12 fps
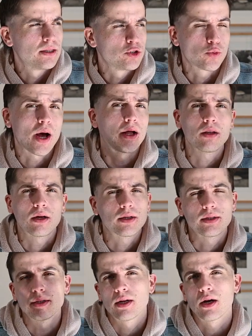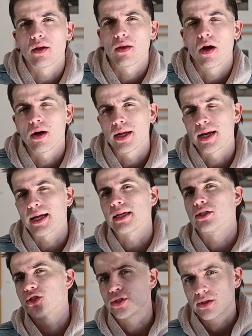dwell on it. I
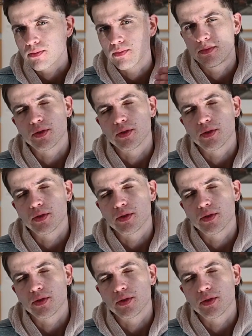can just,